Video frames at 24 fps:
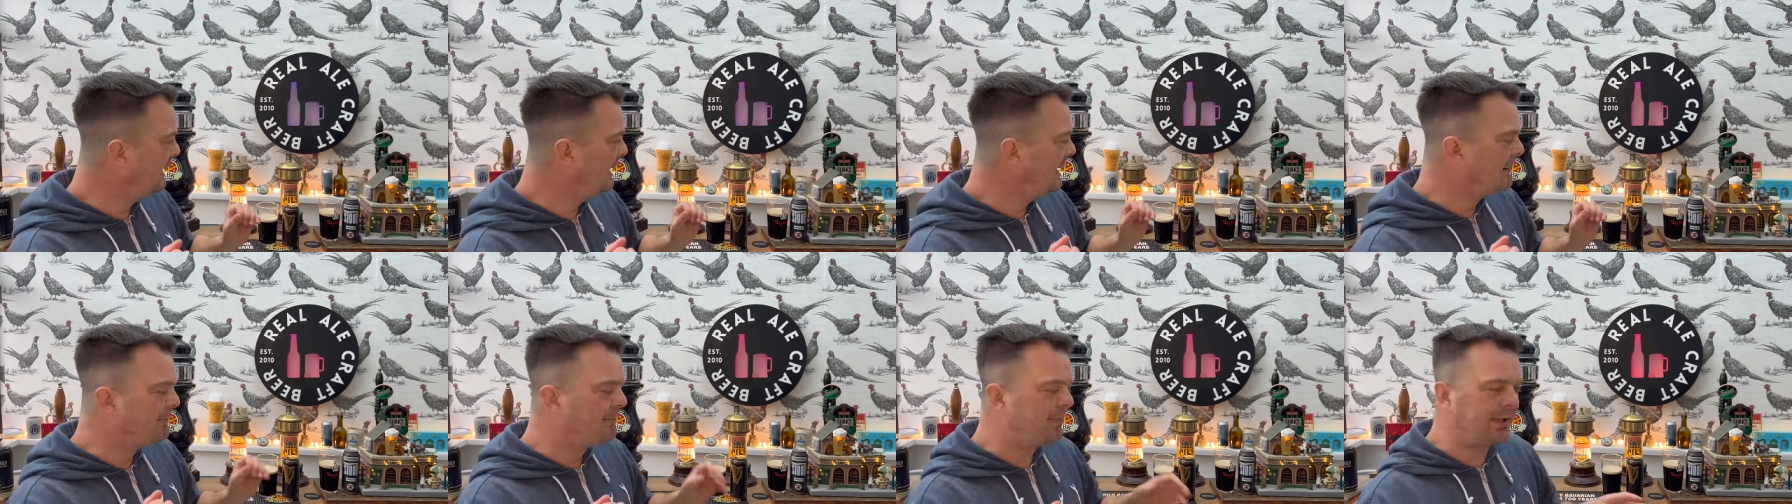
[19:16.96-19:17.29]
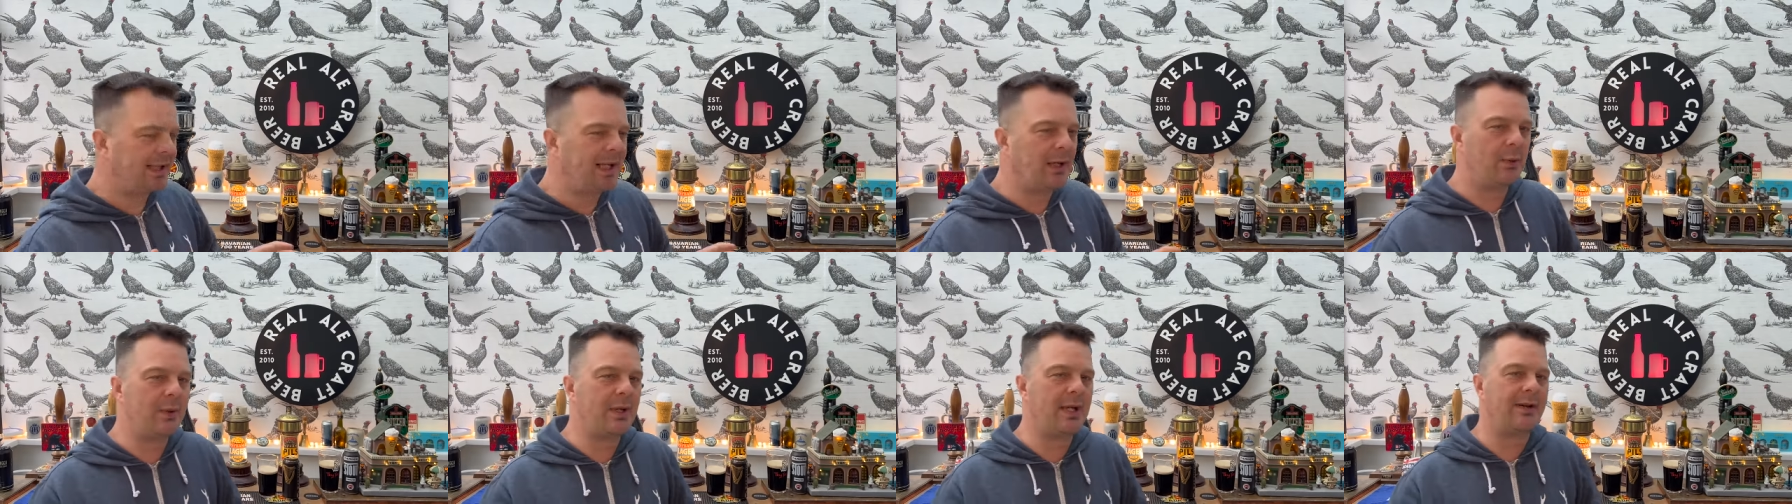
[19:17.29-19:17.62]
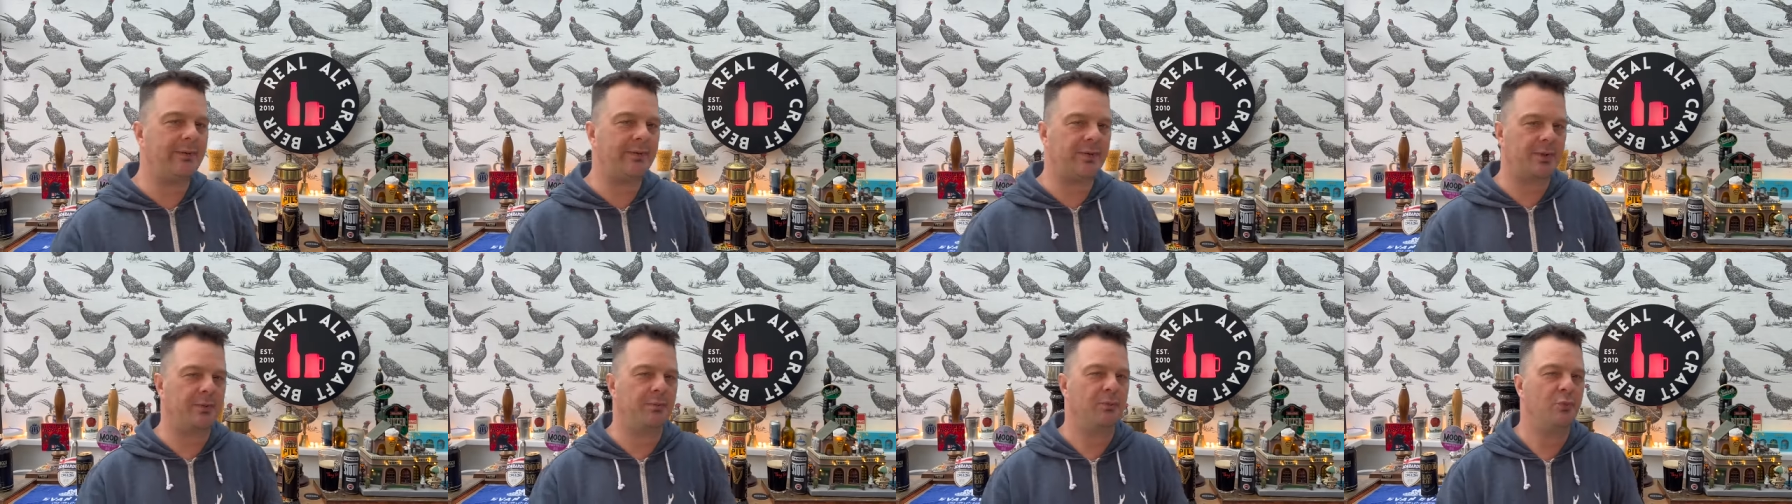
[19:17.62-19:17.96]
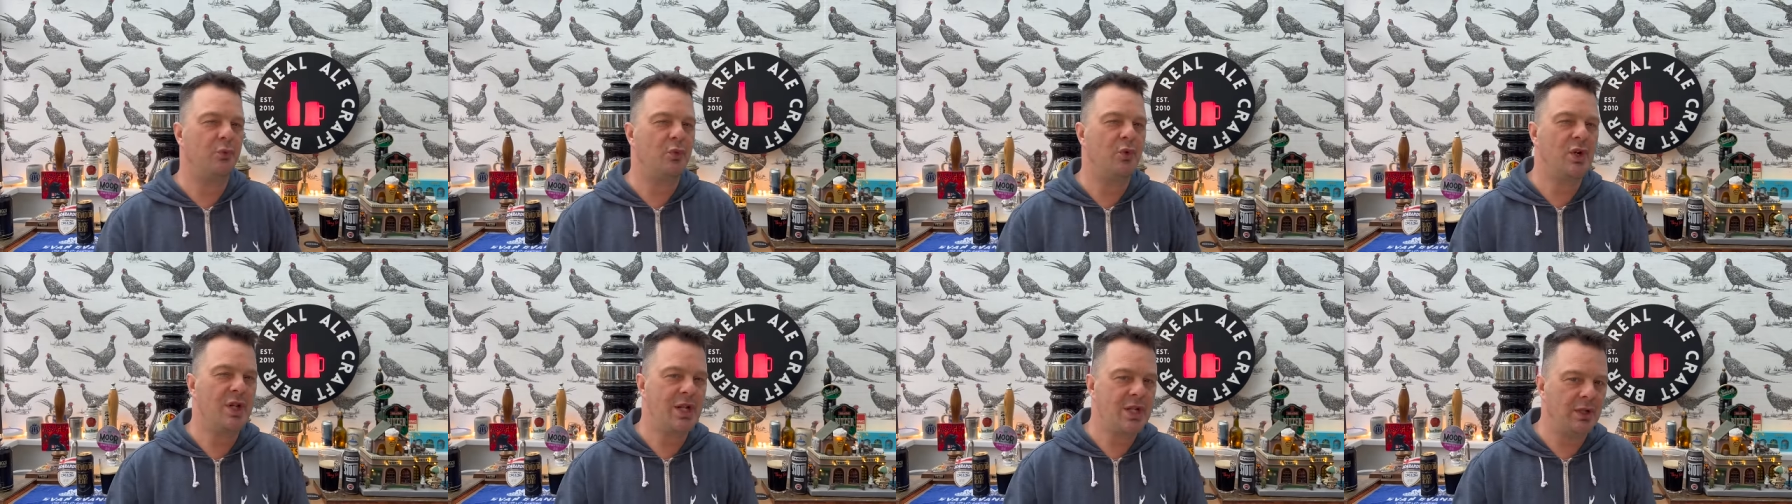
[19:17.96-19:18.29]
but now we have some
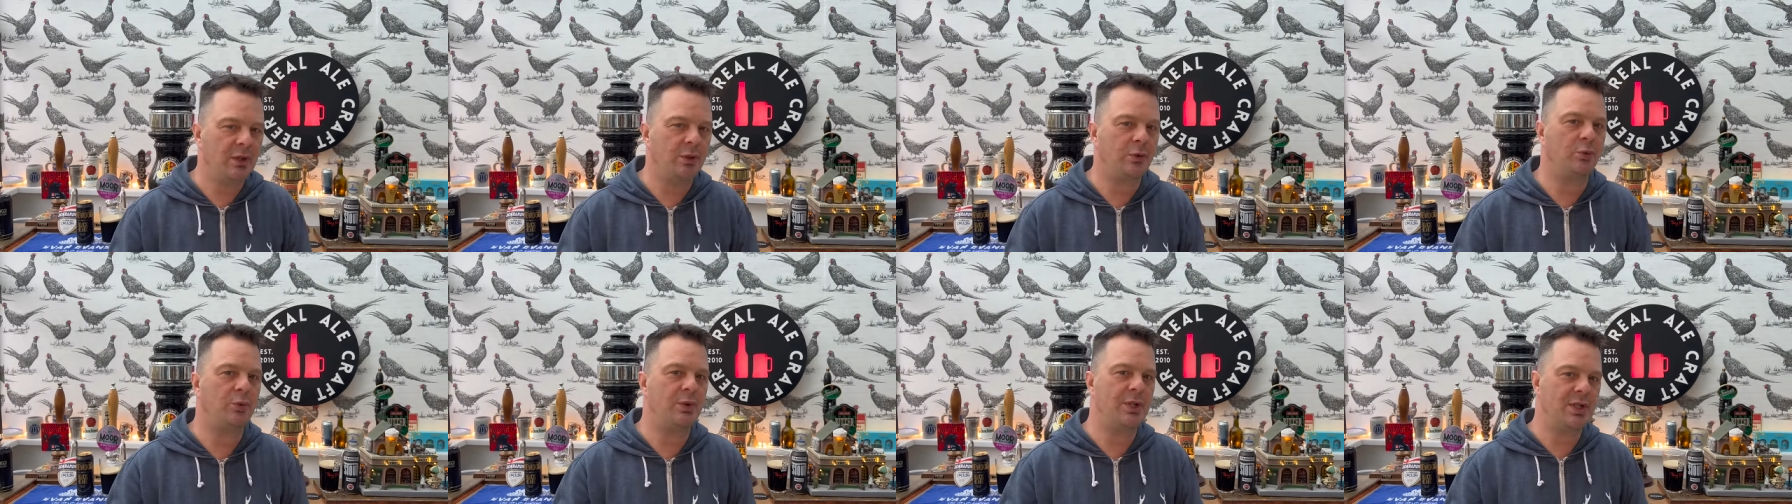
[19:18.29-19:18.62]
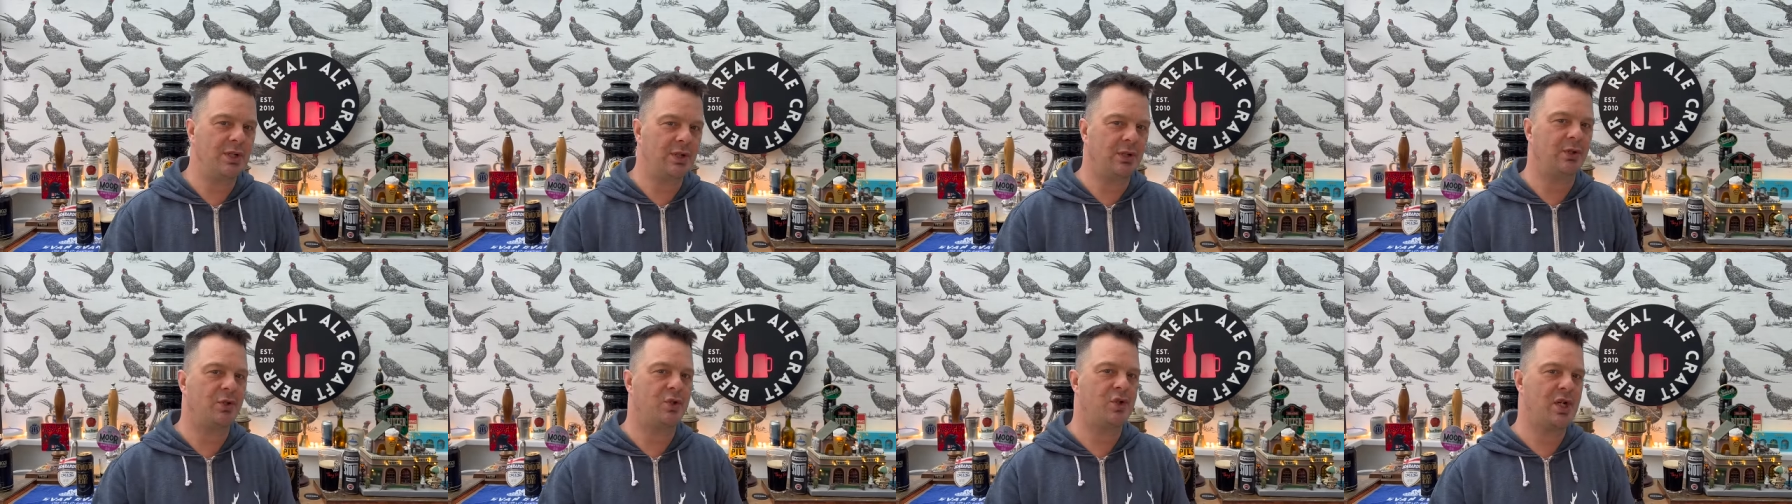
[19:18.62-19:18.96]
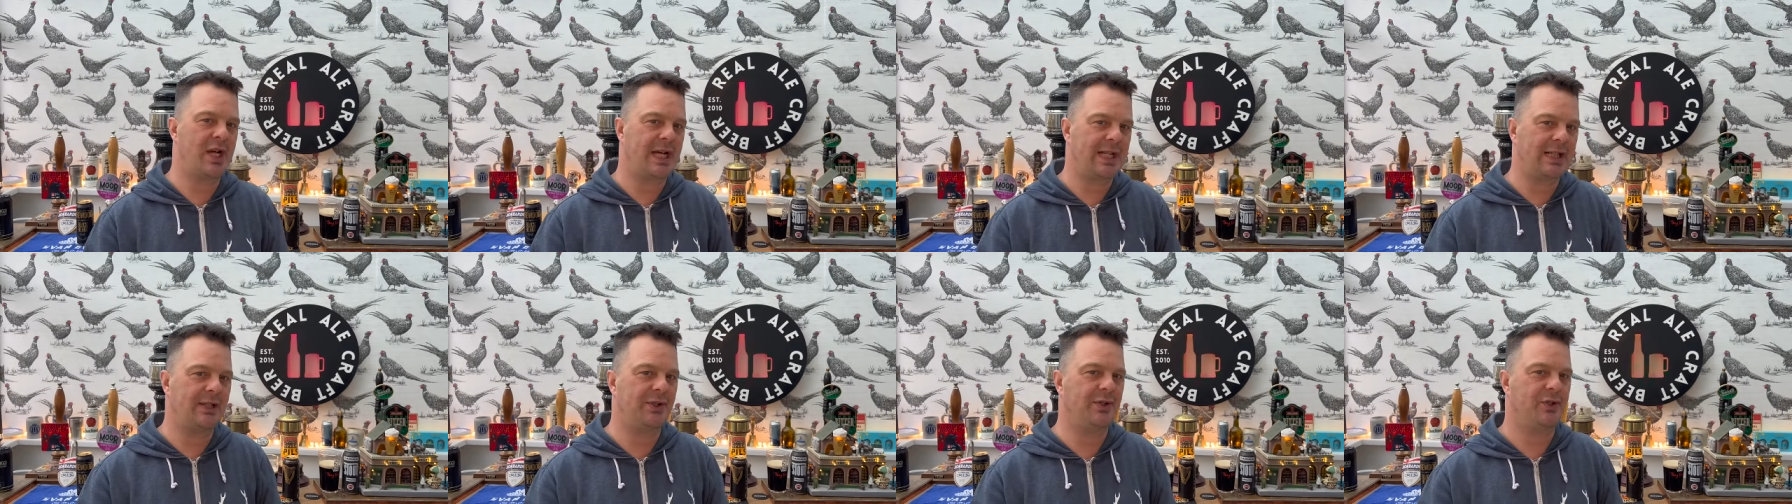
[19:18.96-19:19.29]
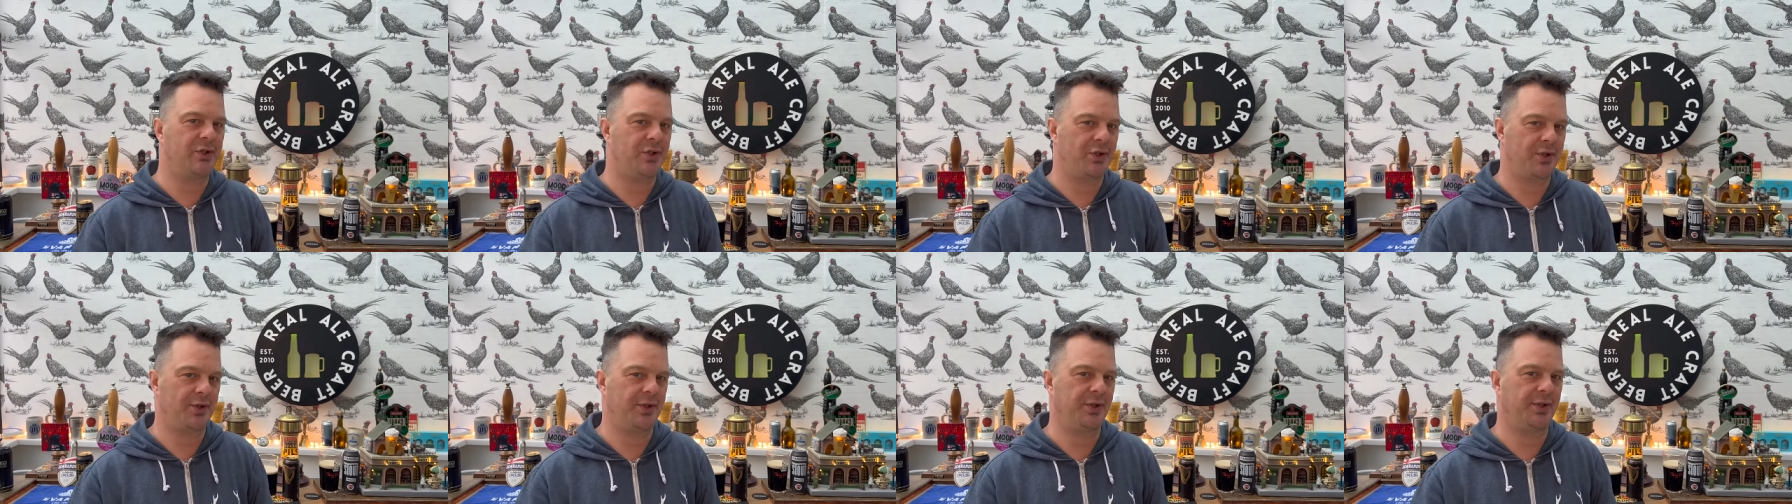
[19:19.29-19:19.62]
real real
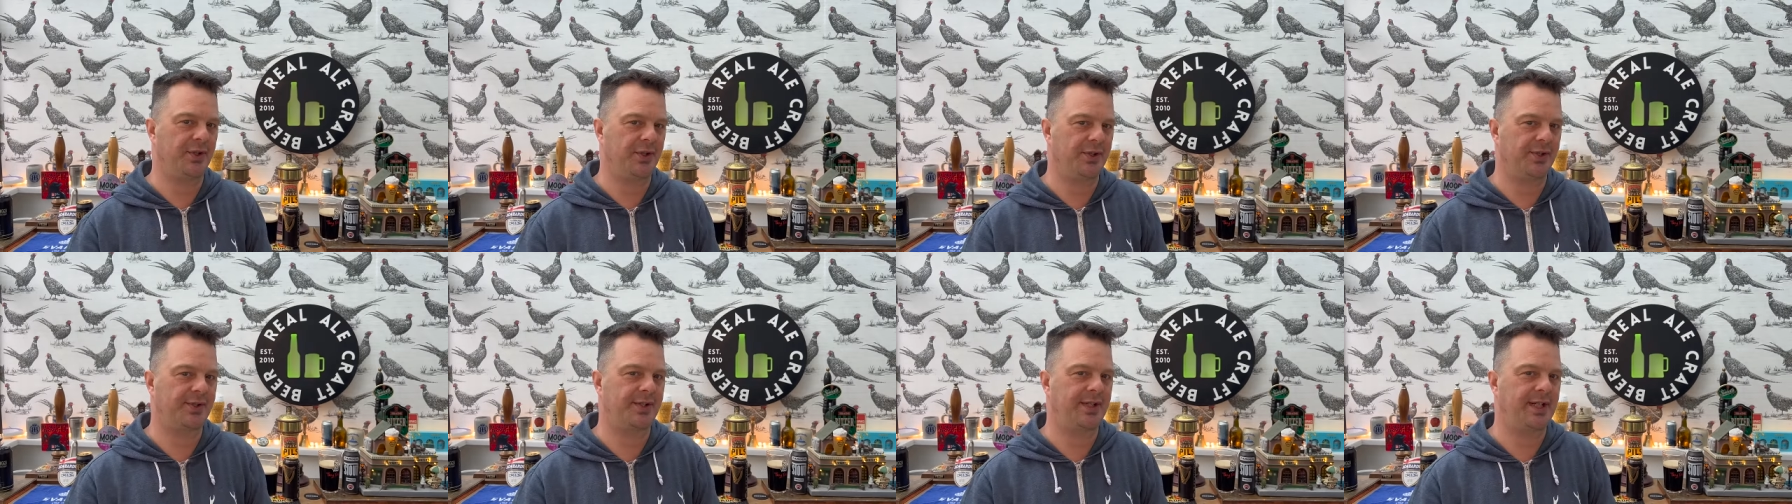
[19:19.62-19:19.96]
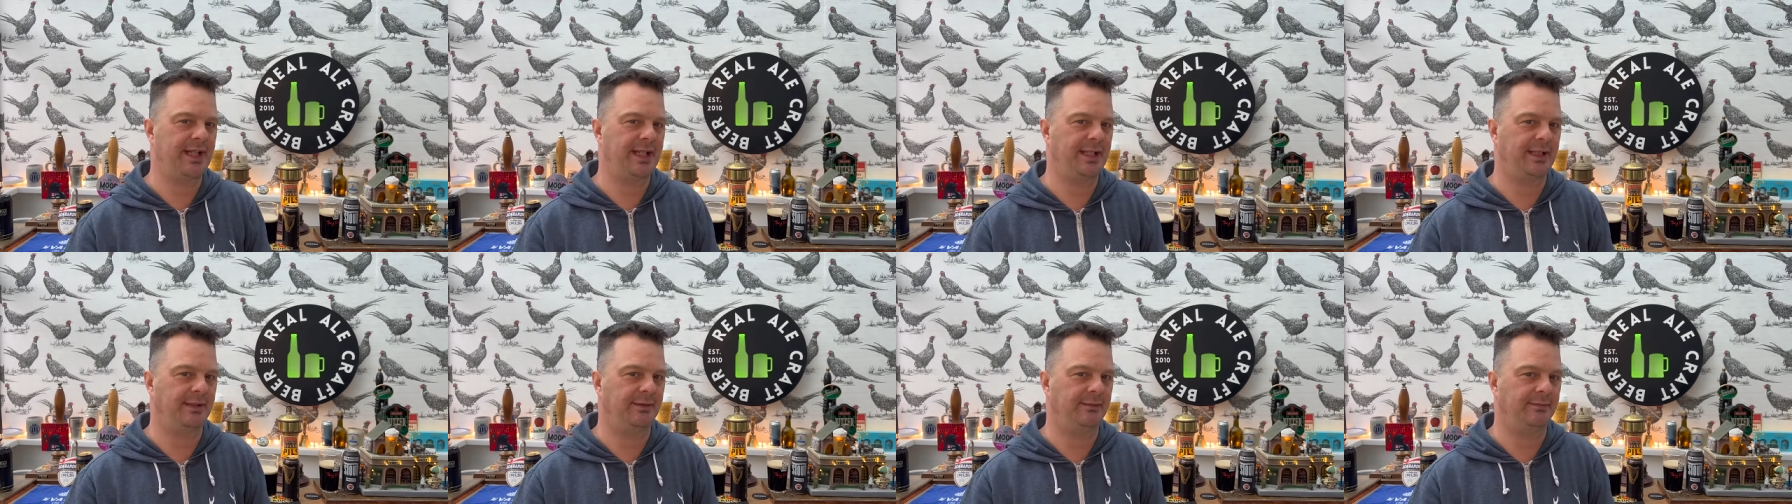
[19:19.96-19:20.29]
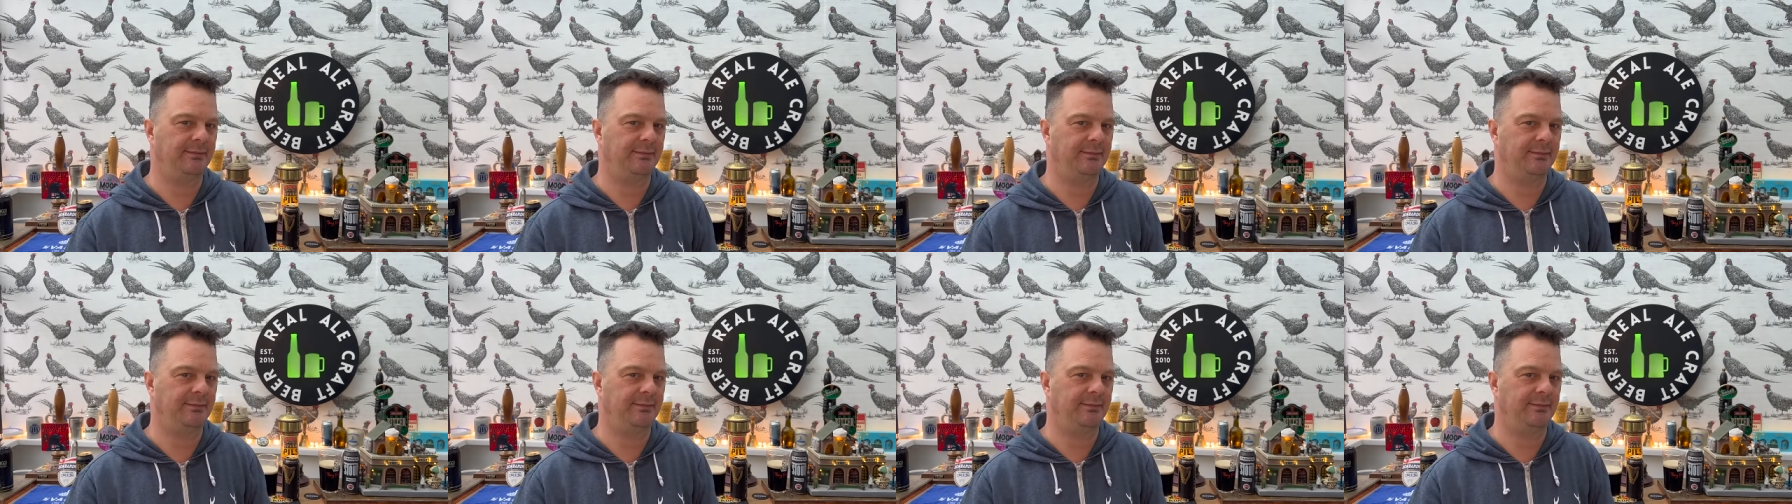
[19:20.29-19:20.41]
challenges on the scene